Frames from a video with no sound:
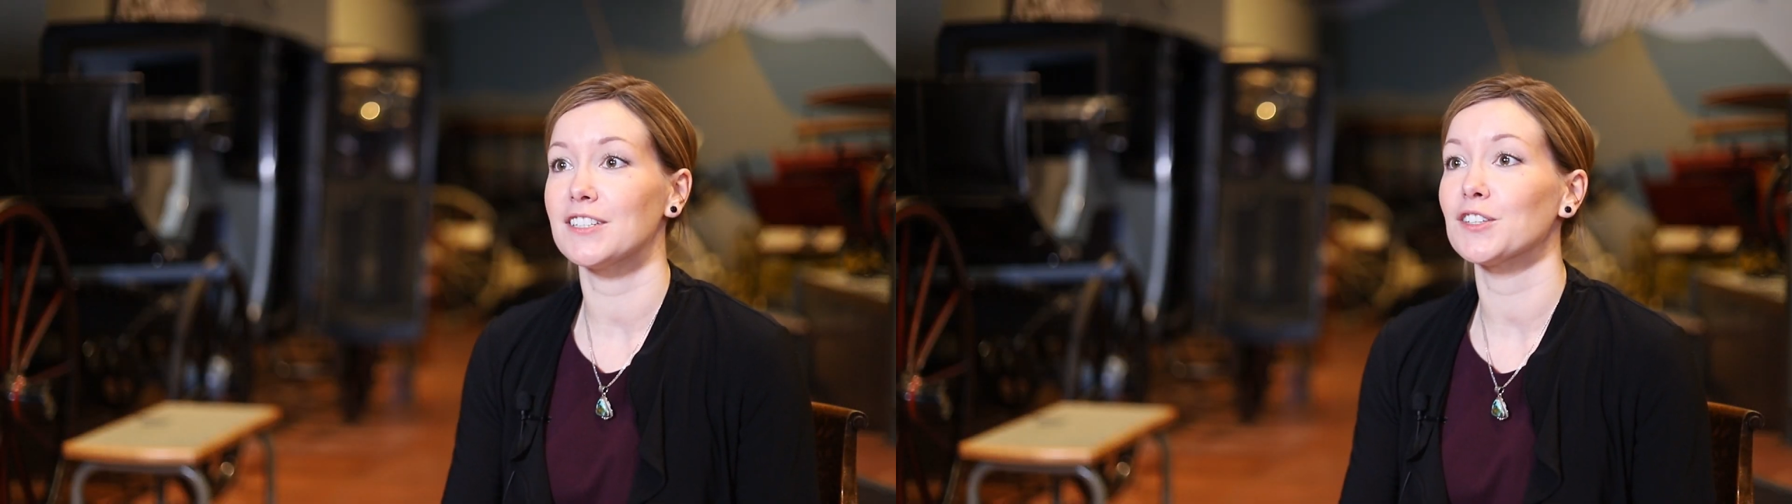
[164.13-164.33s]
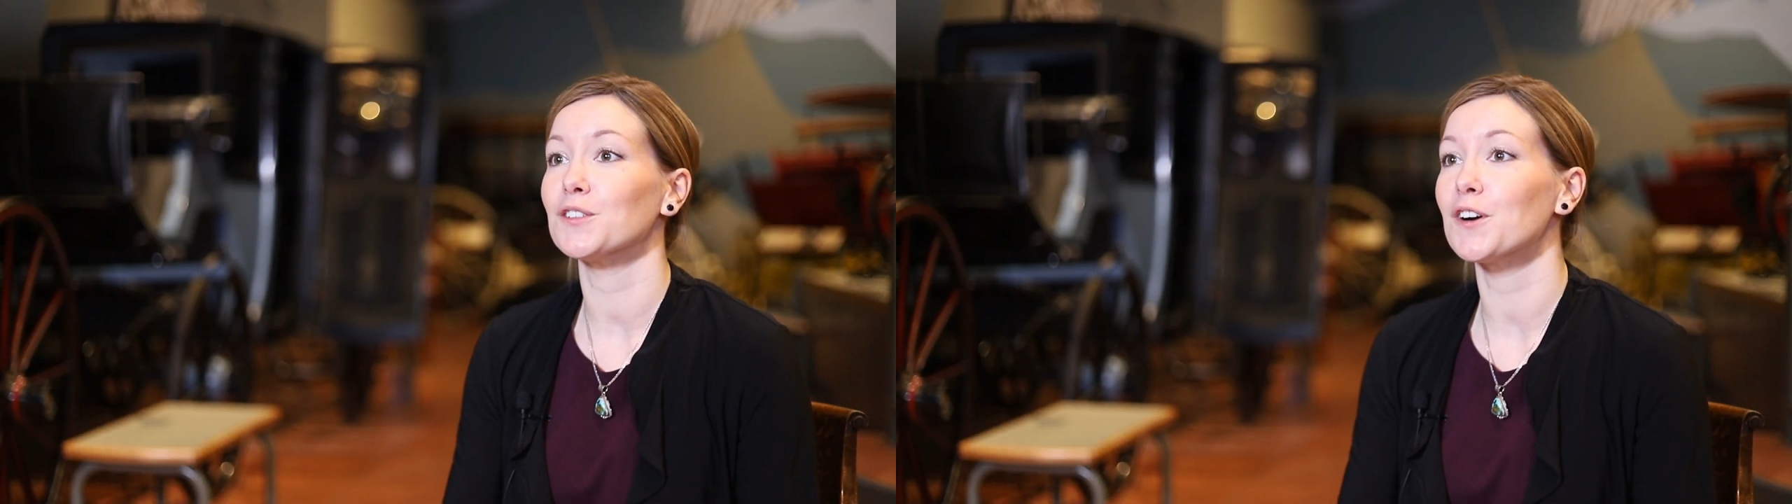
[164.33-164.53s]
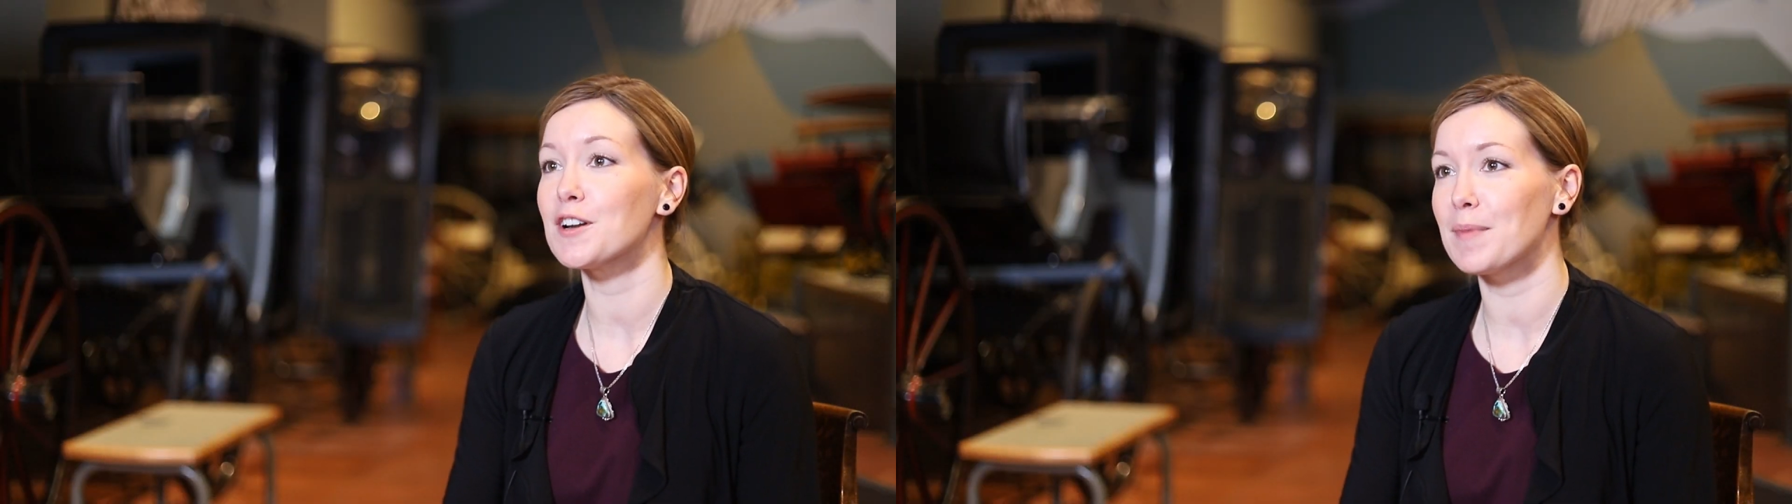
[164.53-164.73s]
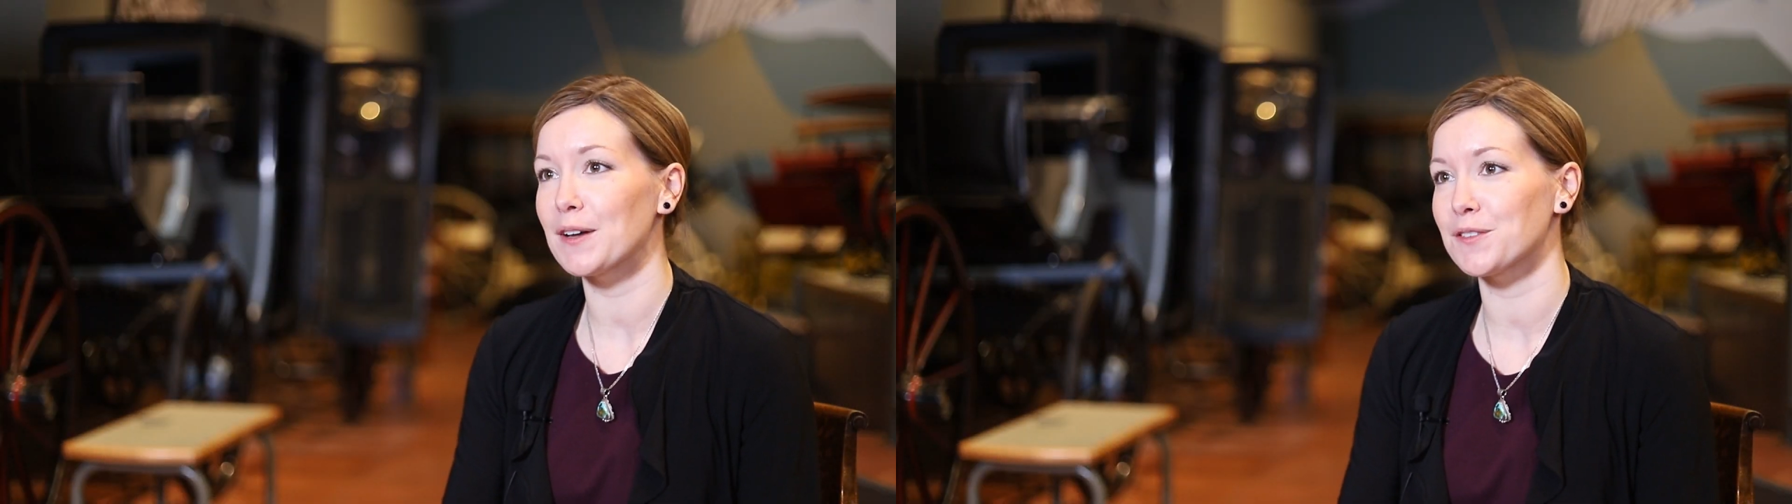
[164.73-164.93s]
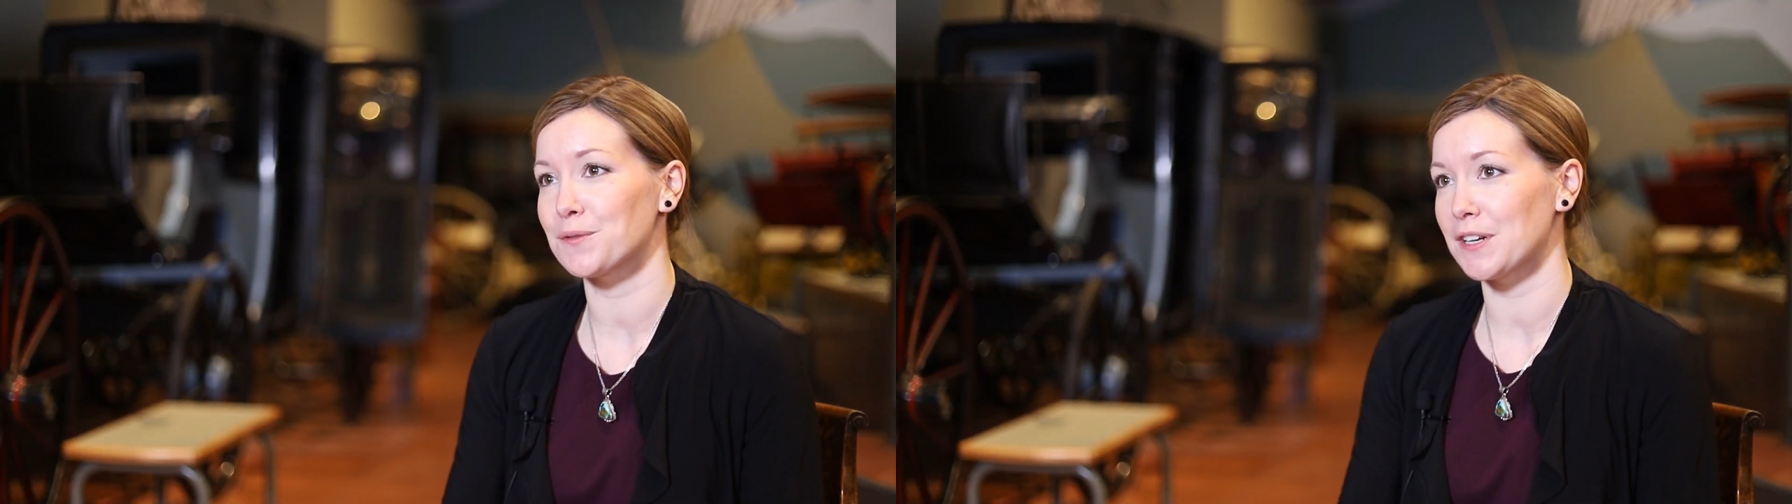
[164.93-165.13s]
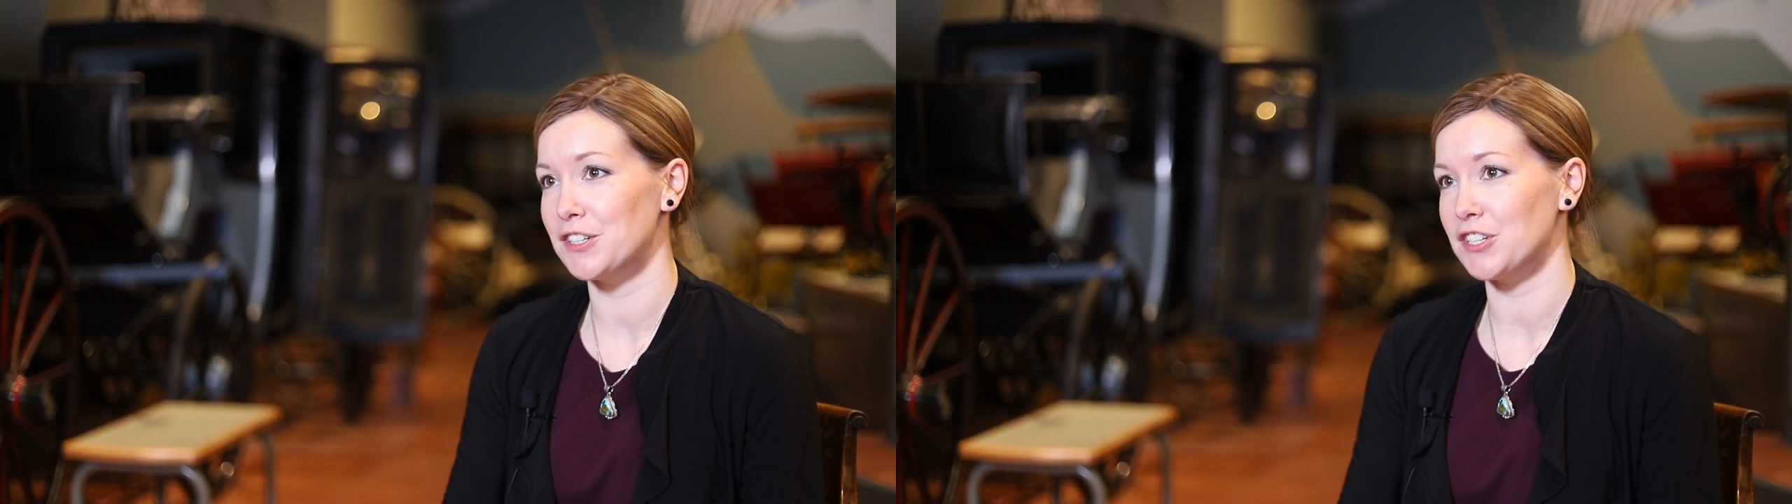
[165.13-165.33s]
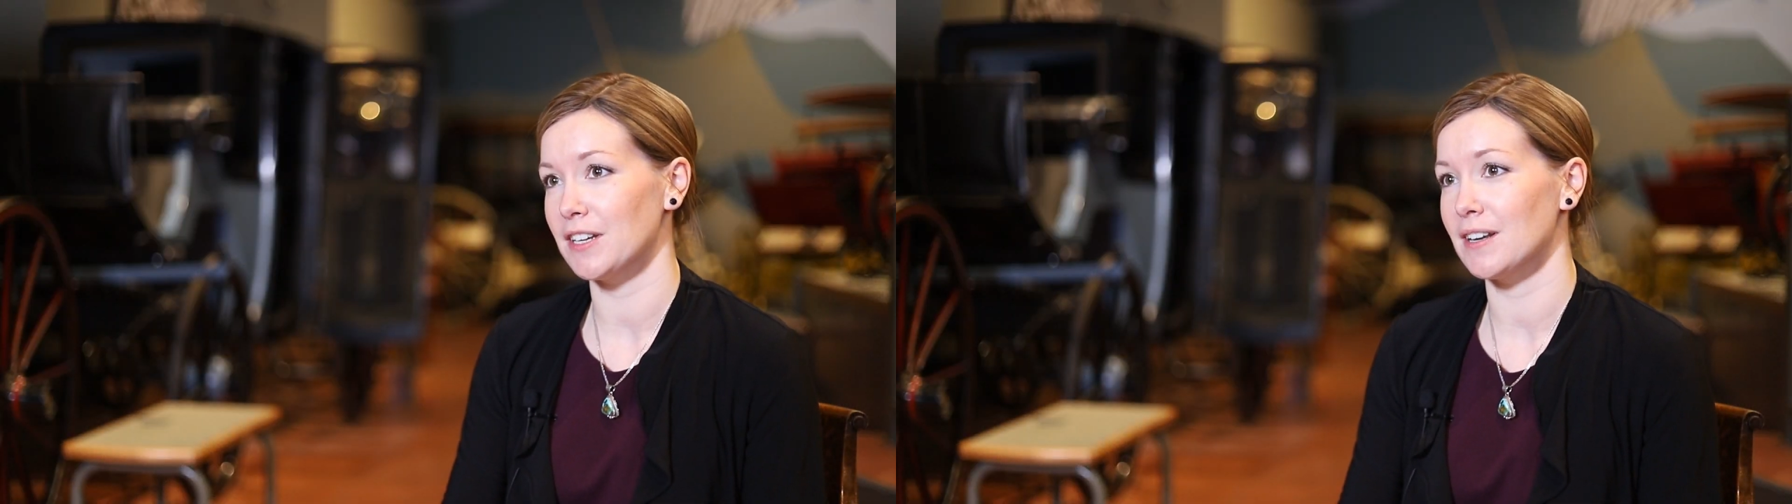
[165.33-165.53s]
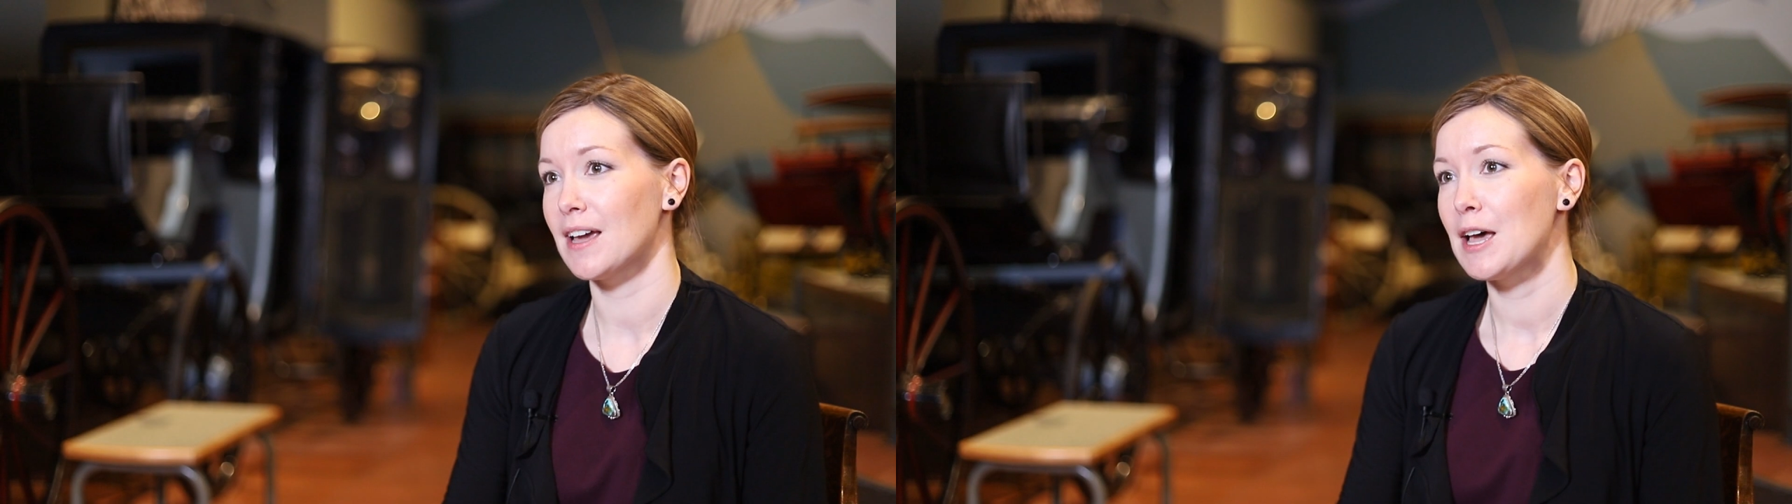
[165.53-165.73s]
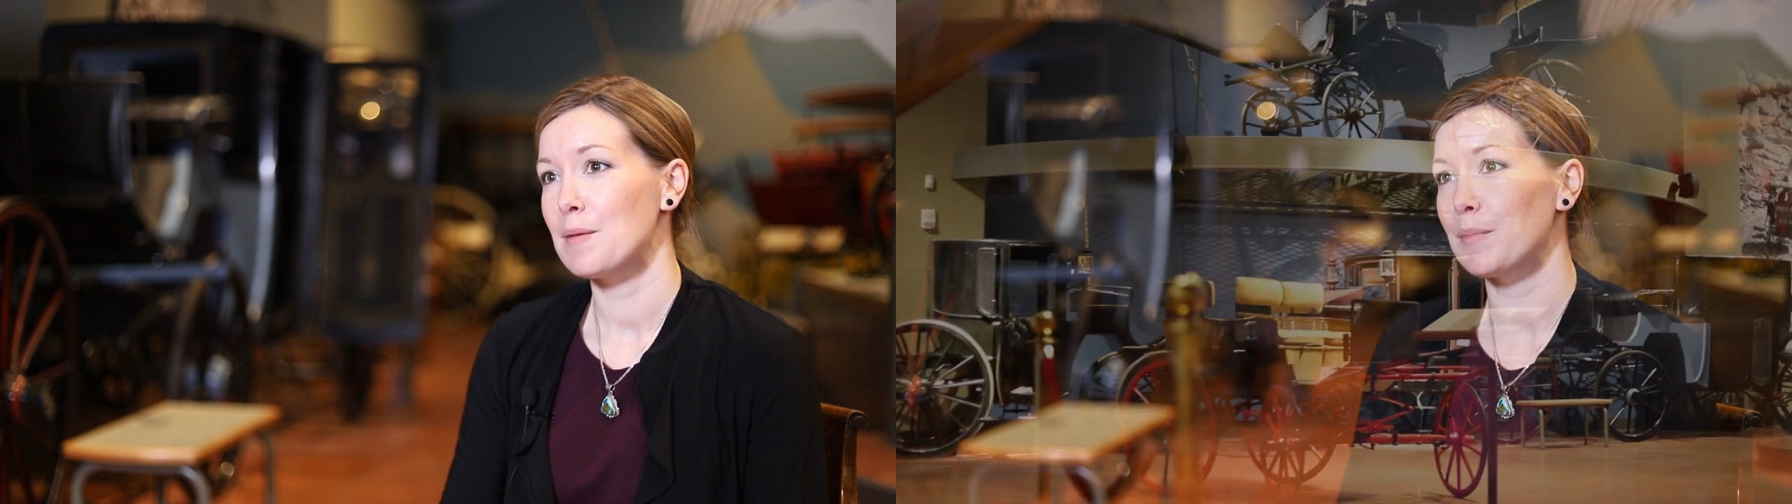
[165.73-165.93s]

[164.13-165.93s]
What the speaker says: to learn about the region,